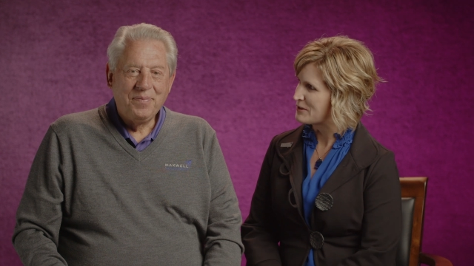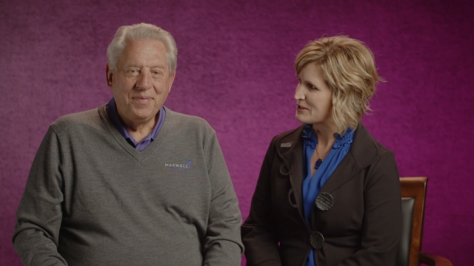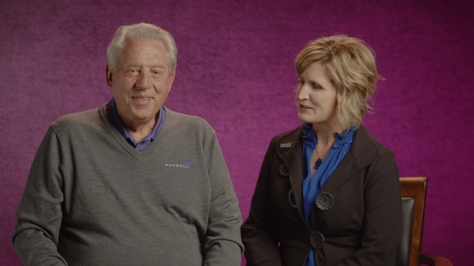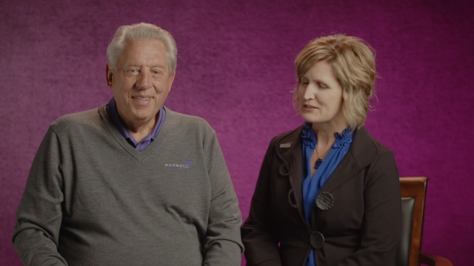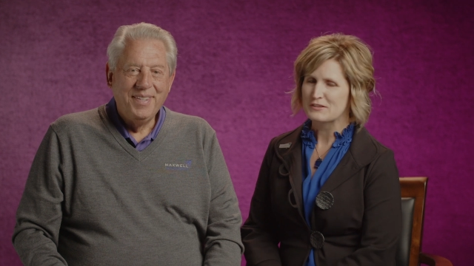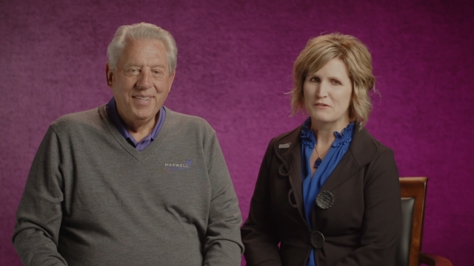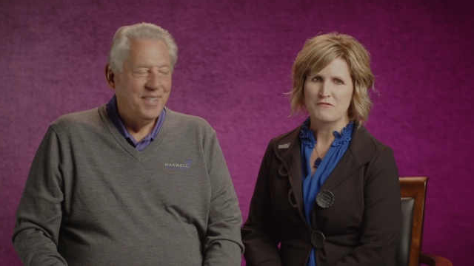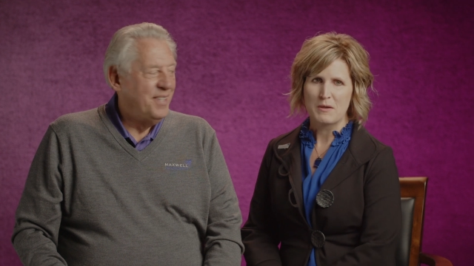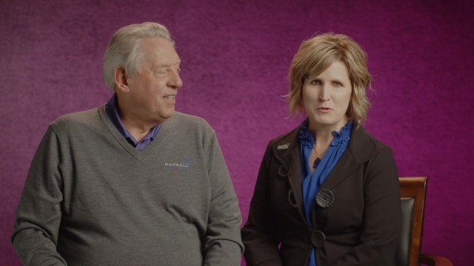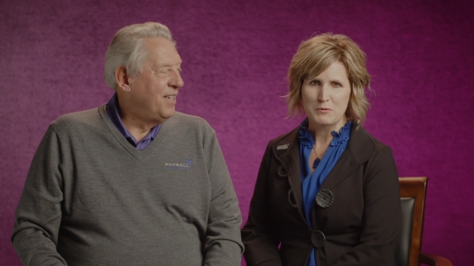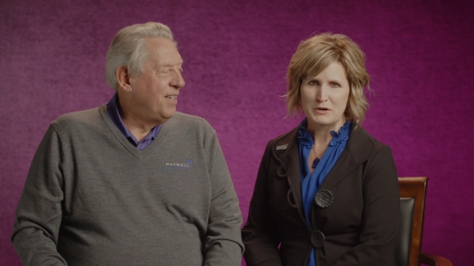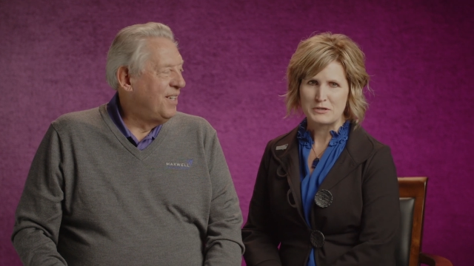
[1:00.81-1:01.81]
Speaker 1: which is
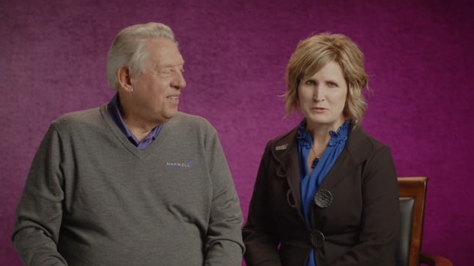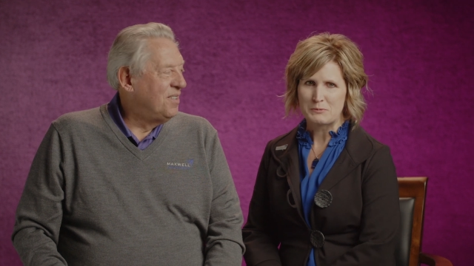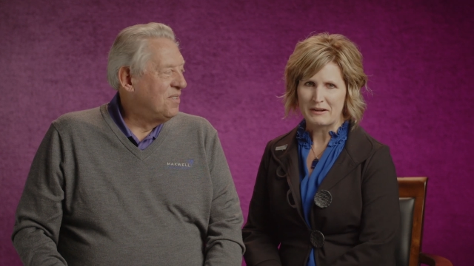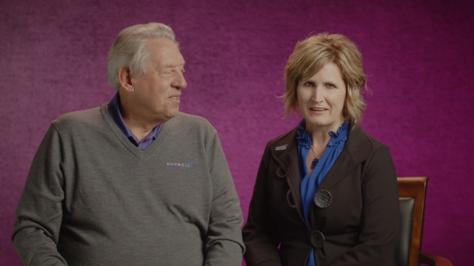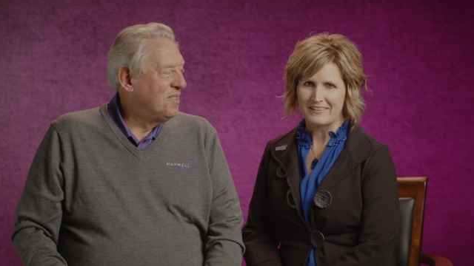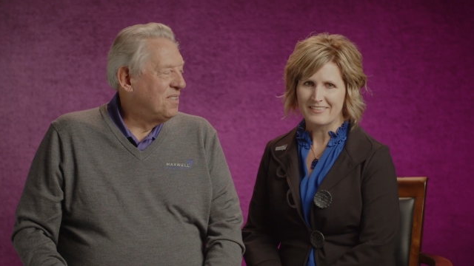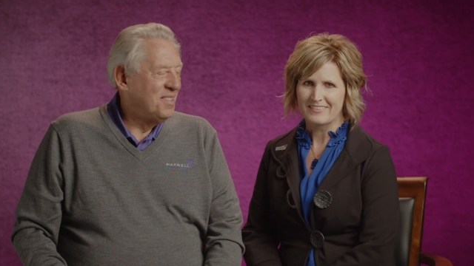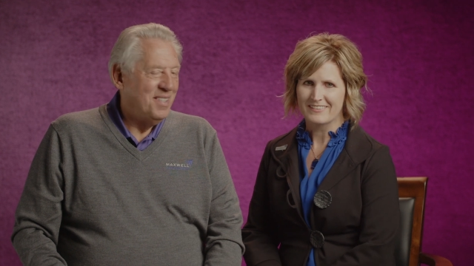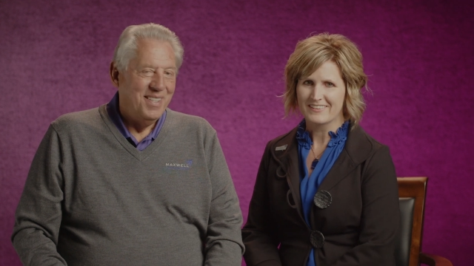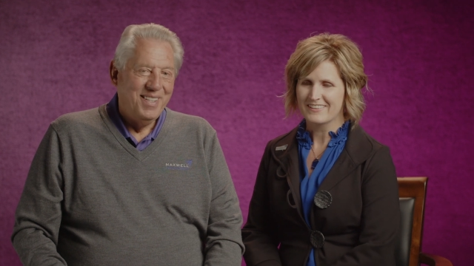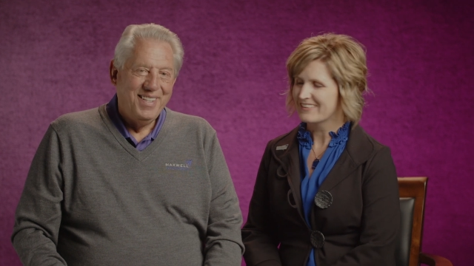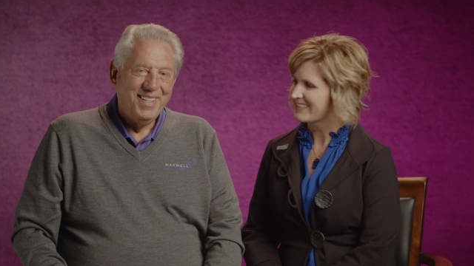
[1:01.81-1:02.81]
February 20th.
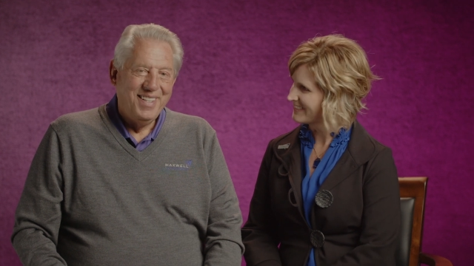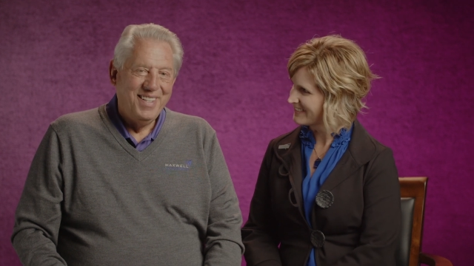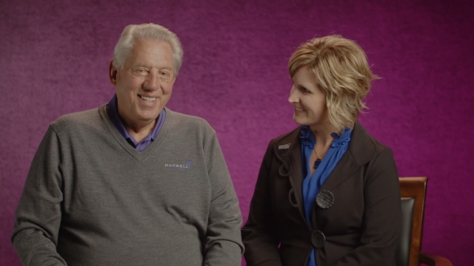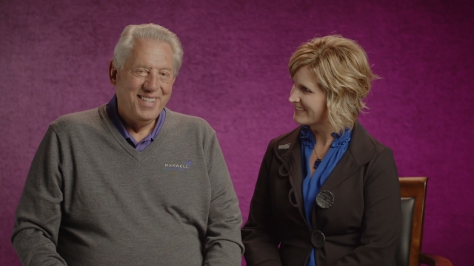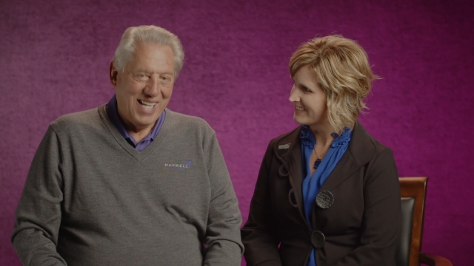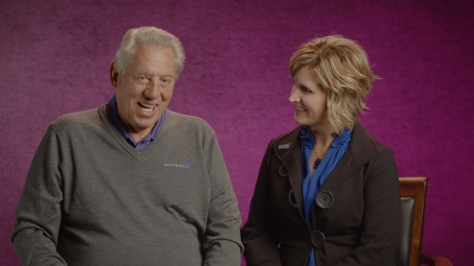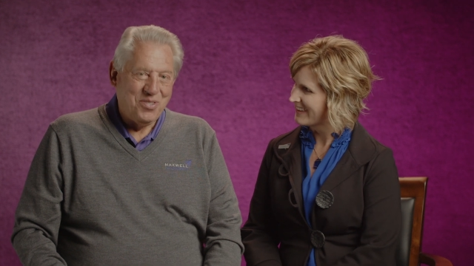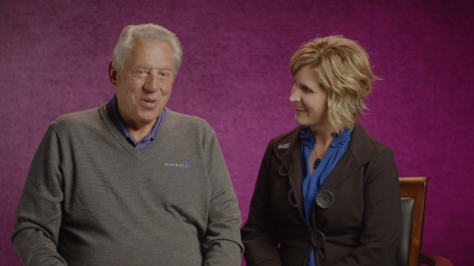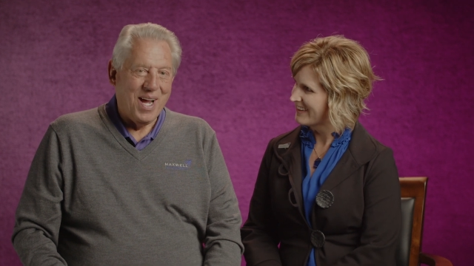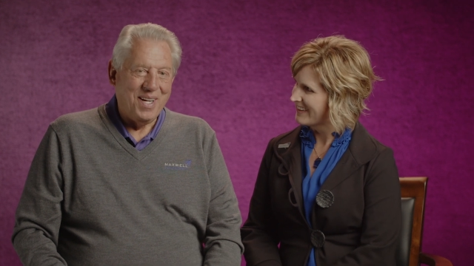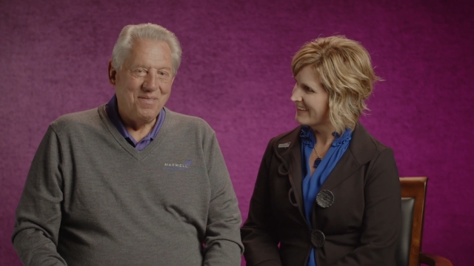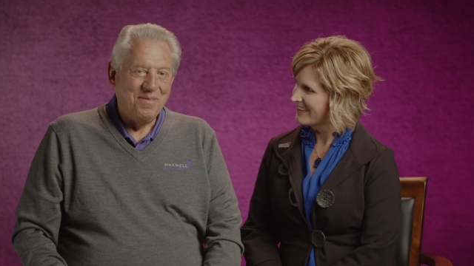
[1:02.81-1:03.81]
Speaker 2: That's
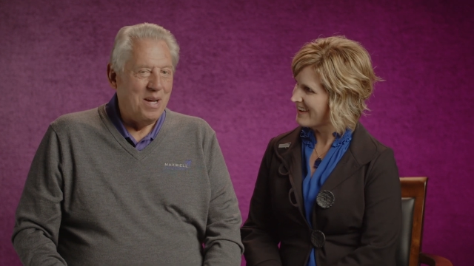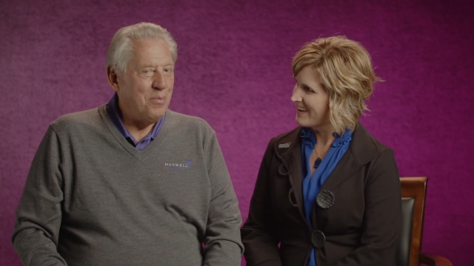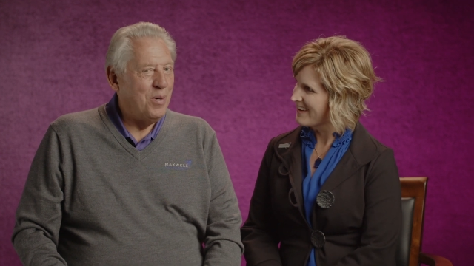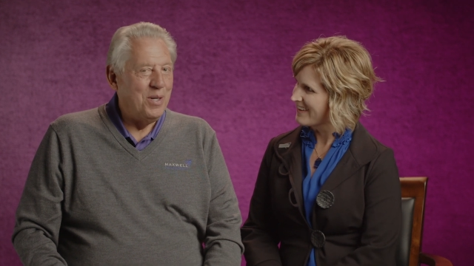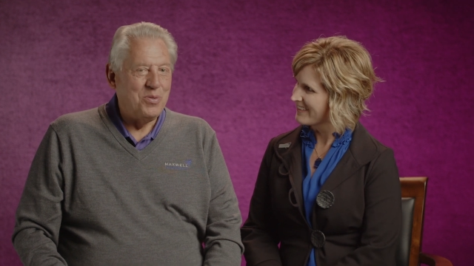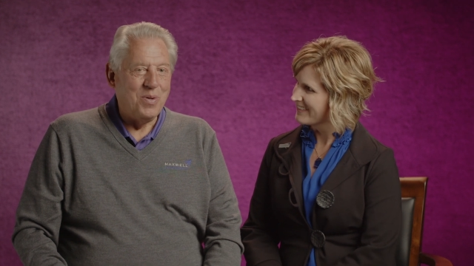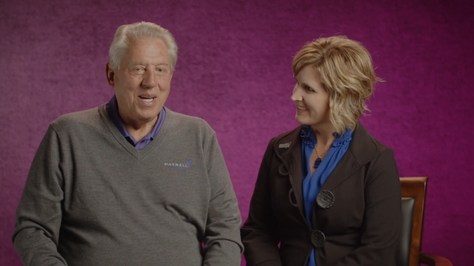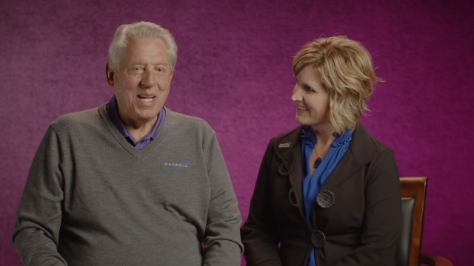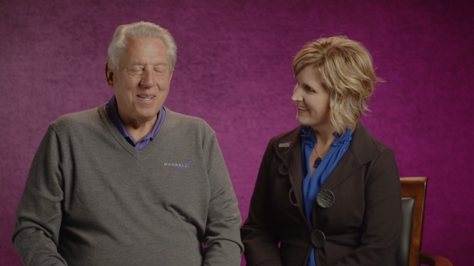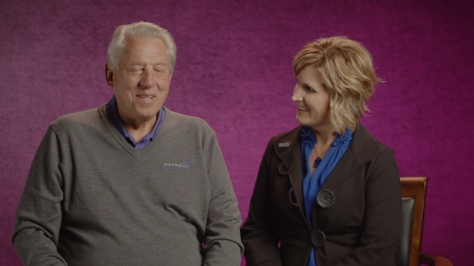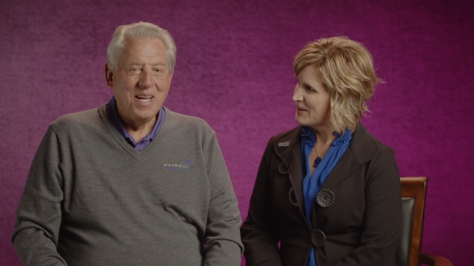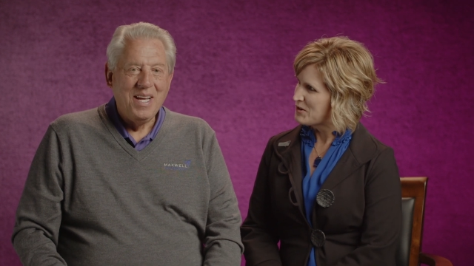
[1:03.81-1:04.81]
right, February
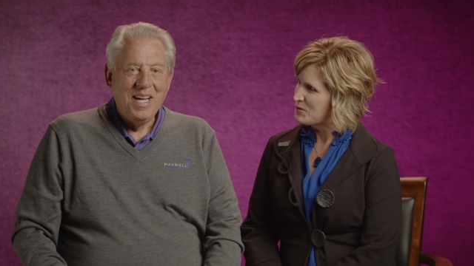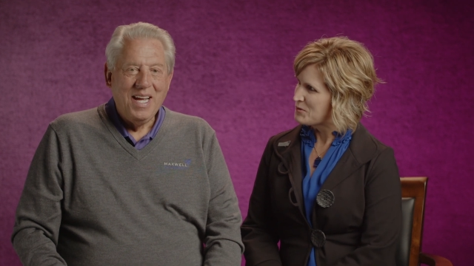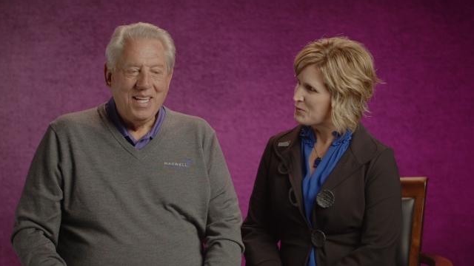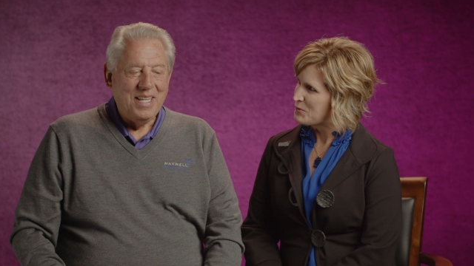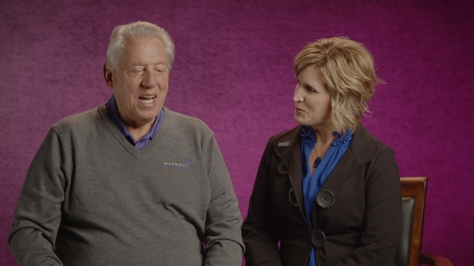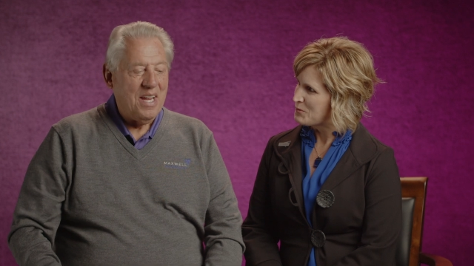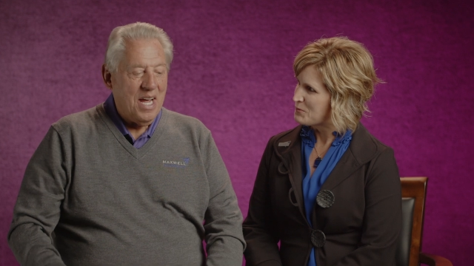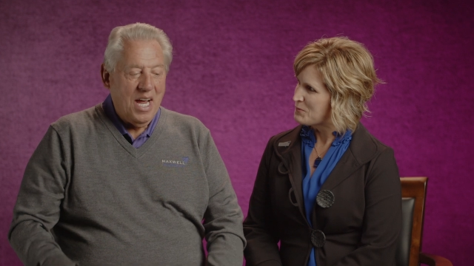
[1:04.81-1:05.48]
20th. That